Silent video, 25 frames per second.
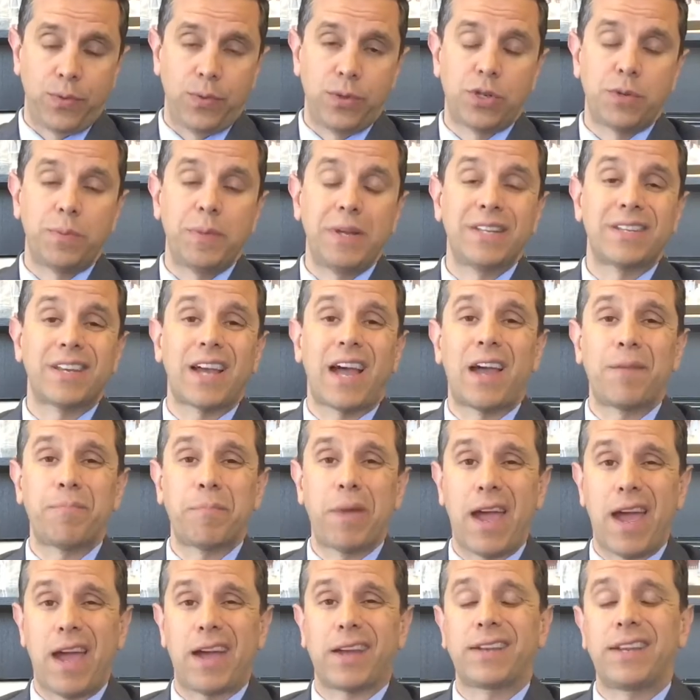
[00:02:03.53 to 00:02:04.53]
which means
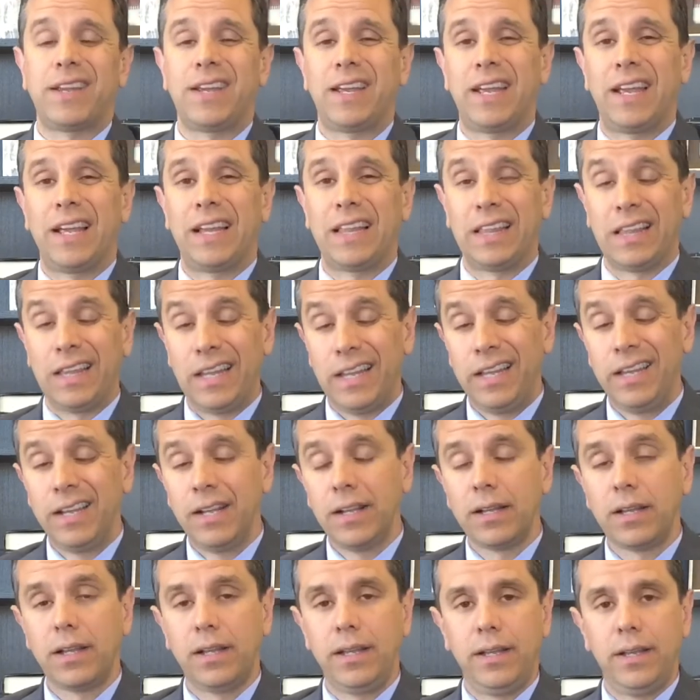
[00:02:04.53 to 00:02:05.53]
I'm acting
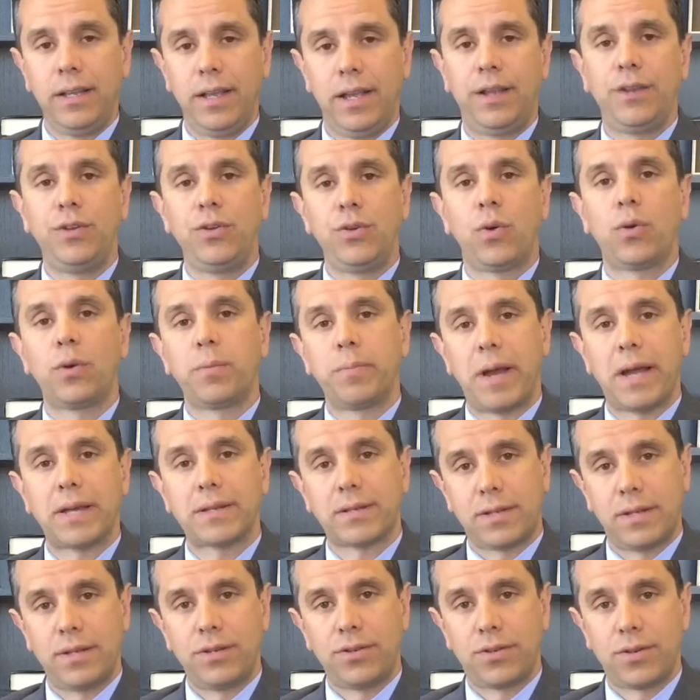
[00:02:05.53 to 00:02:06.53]
legally in your
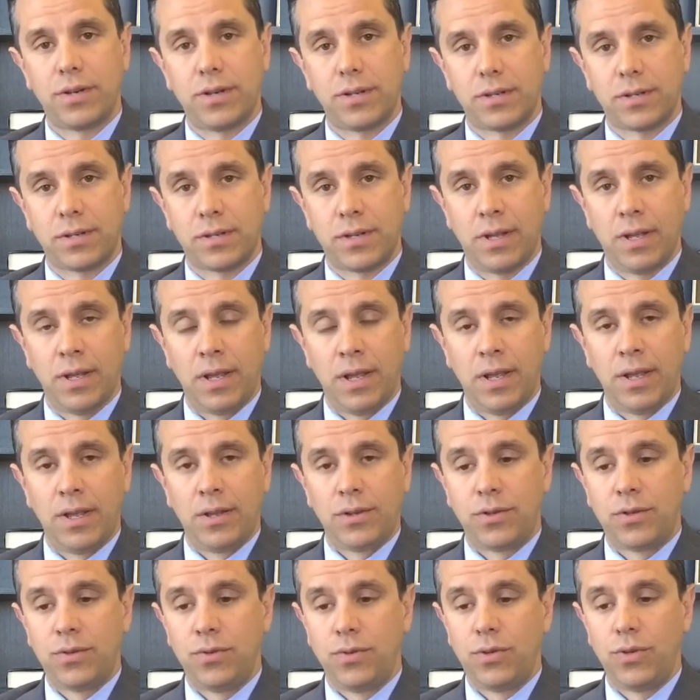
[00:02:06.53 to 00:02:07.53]
best interest
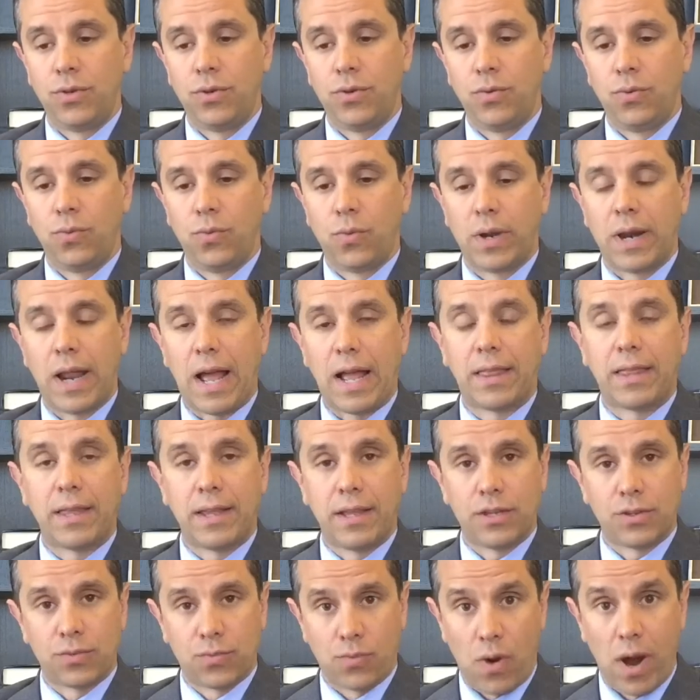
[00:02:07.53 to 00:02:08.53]
to do what I
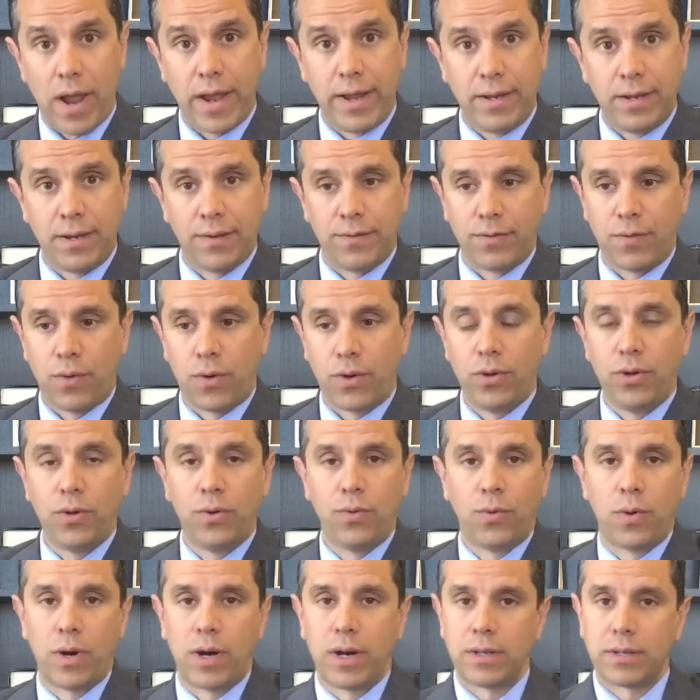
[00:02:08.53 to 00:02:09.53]
think is right for you.
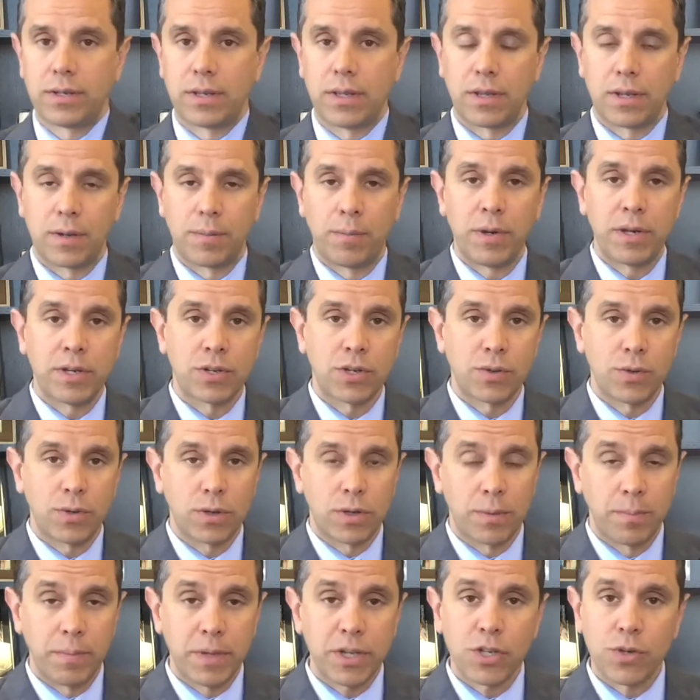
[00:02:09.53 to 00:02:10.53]
Whereas in the
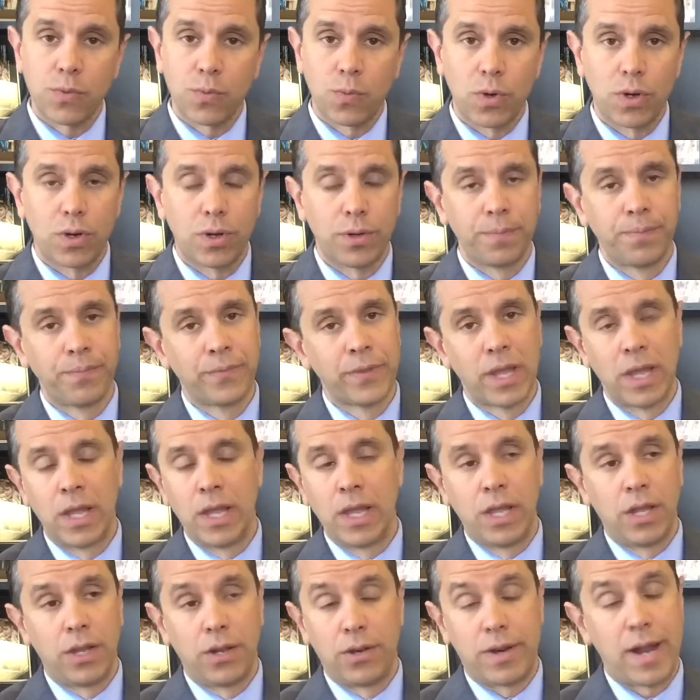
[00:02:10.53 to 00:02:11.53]
commission world,
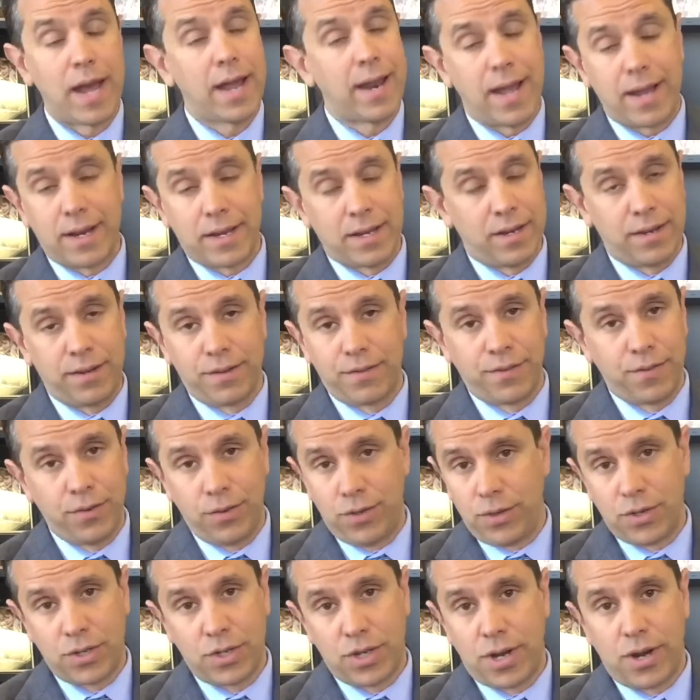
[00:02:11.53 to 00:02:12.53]
you're not acting as a
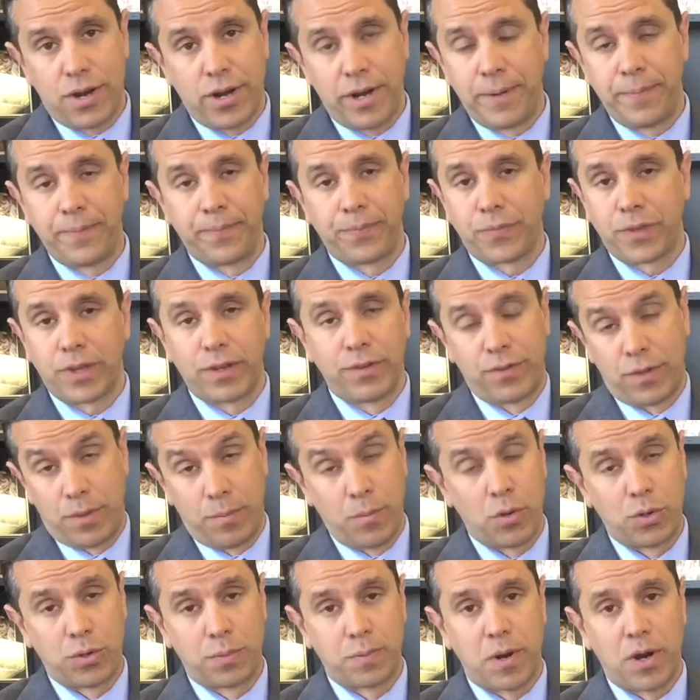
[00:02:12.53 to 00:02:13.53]
fiduciary for the
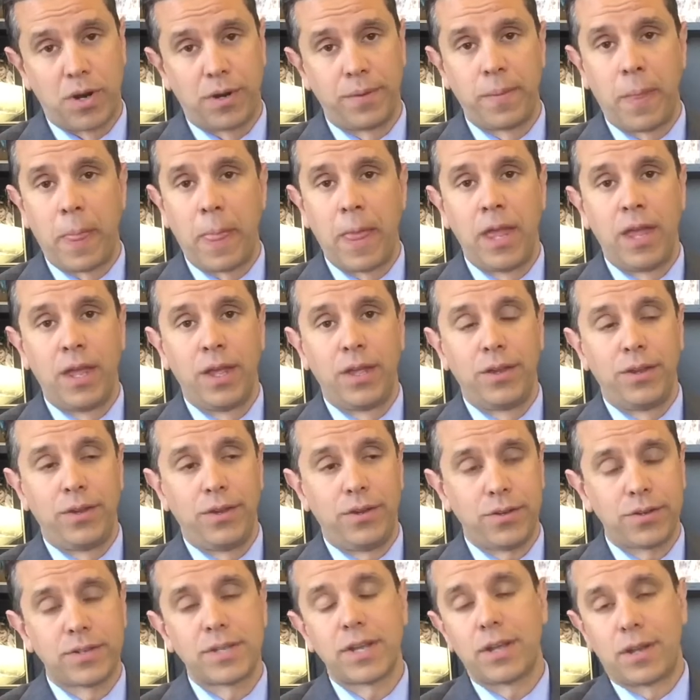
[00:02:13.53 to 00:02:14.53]
most part.
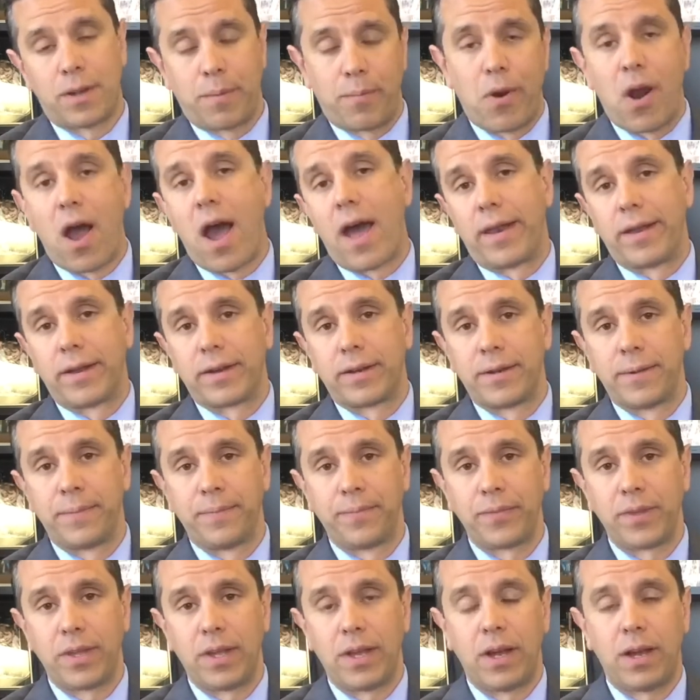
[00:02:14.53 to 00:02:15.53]
You're selling a product.
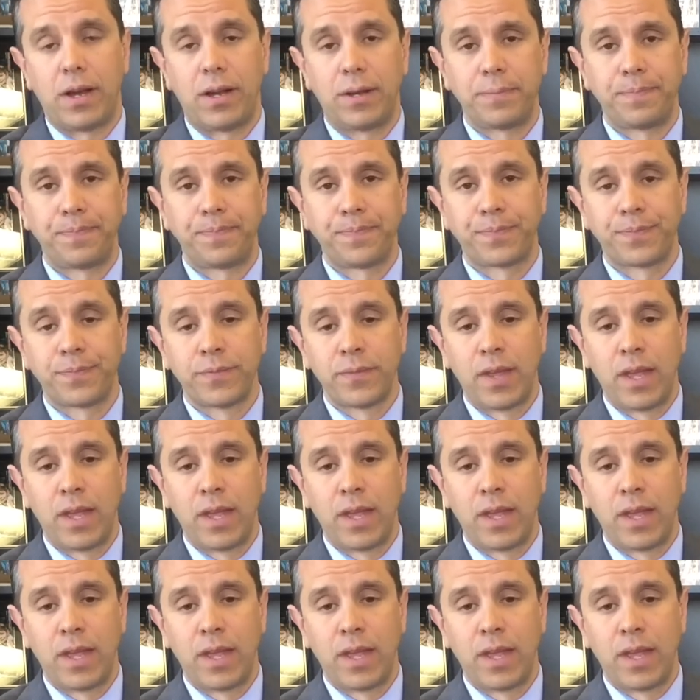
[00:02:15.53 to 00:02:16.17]
And